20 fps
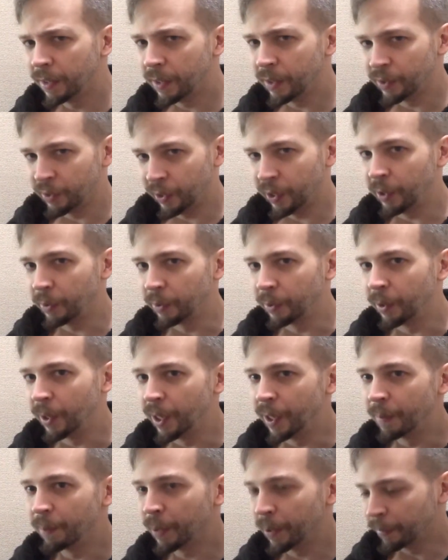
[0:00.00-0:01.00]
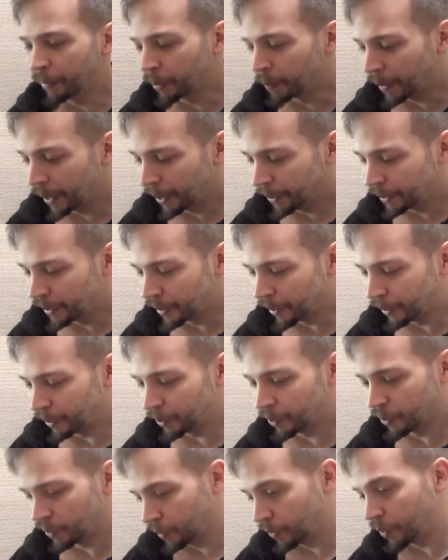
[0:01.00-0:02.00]
they're perfect bound, so
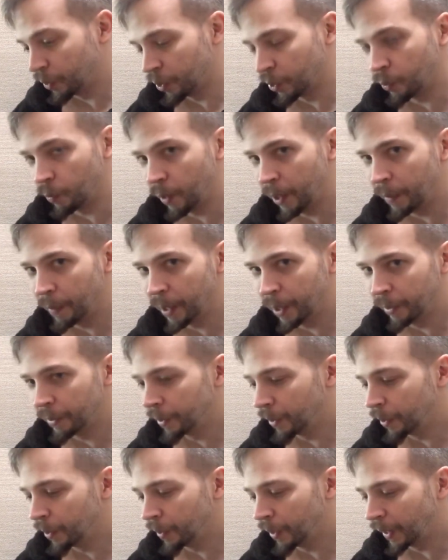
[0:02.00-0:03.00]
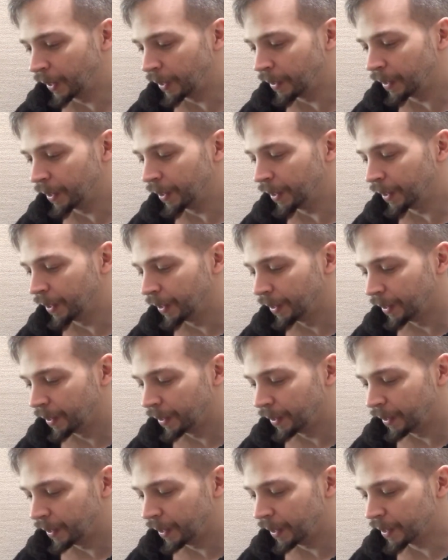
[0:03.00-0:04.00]
they're square bound. You know, like
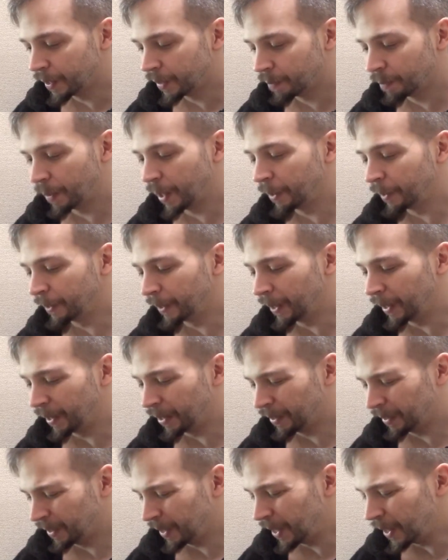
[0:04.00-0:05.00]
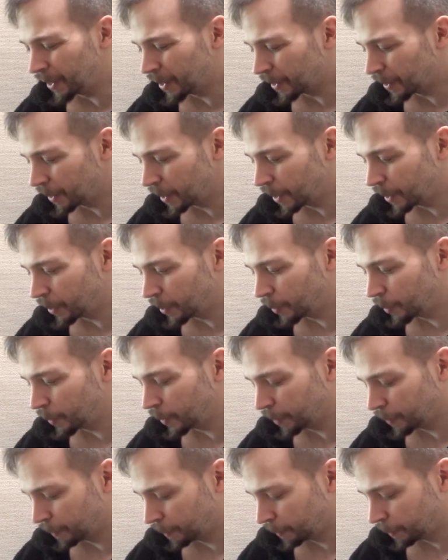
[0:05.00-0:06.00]
it's probably like each issue
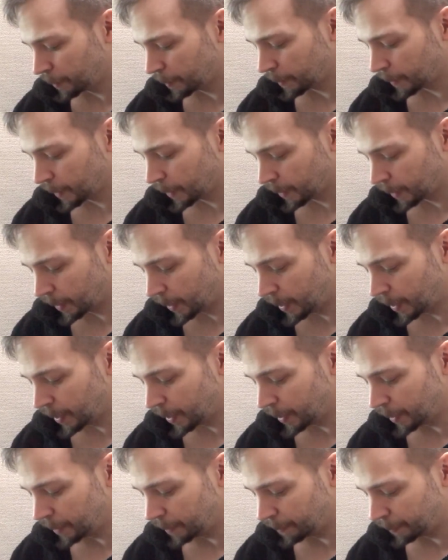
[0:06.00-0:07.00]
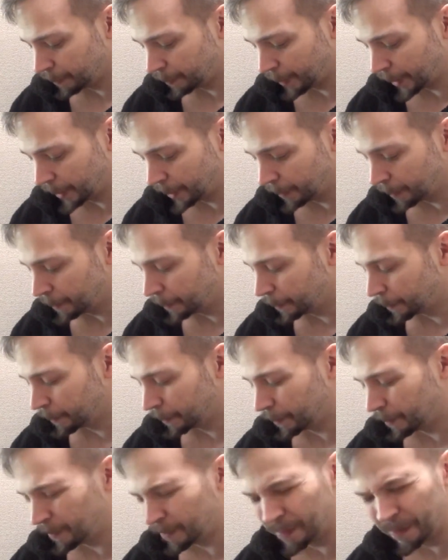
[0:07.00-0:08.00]
is probably
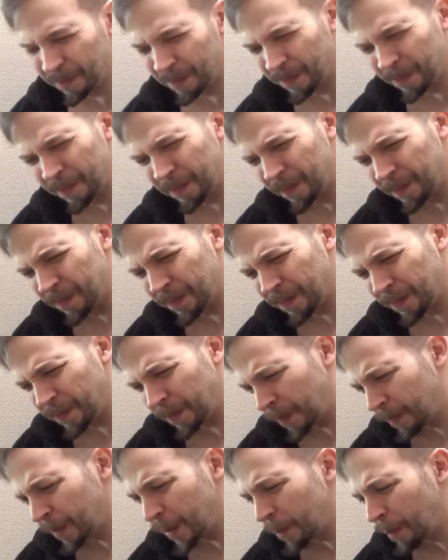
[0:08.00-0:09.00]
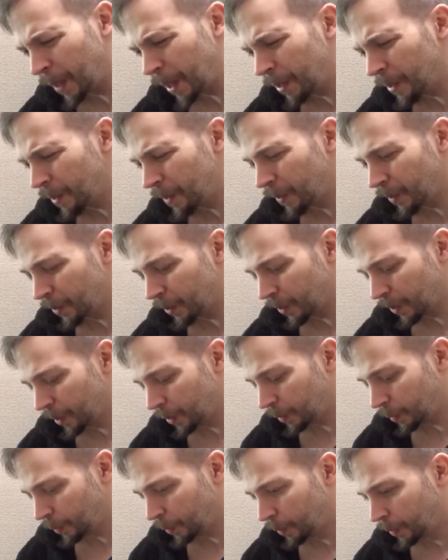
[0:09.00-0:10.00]
50 pages or
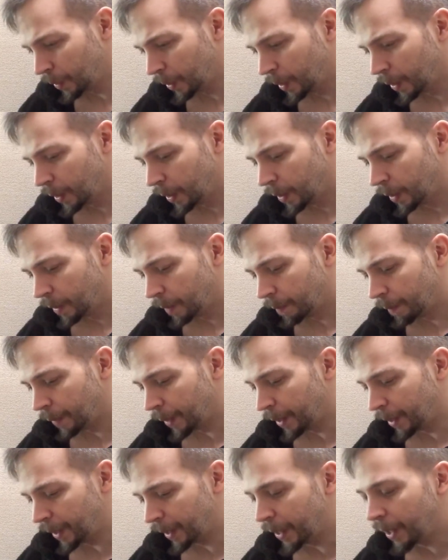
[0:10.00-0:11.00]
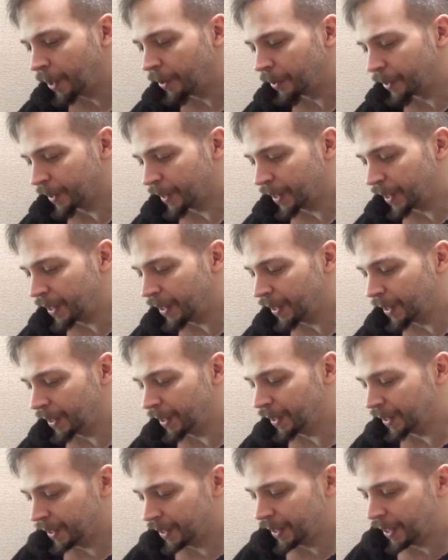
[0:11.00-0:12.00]
so. But like here's the
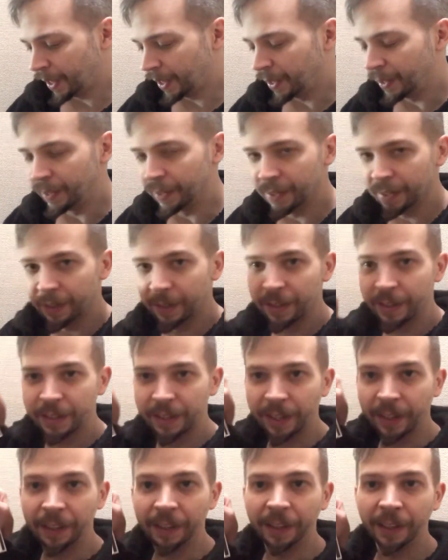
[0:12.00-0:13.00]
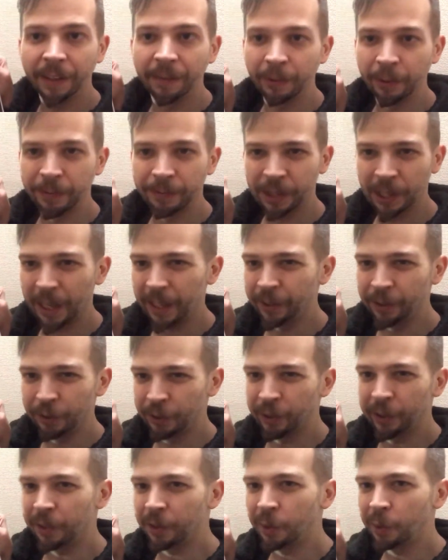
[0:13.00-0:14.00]
second cover of Jihad.
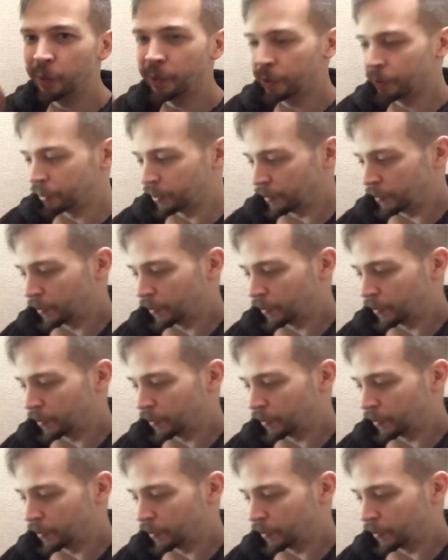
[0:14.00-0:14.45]
There's only 2 issues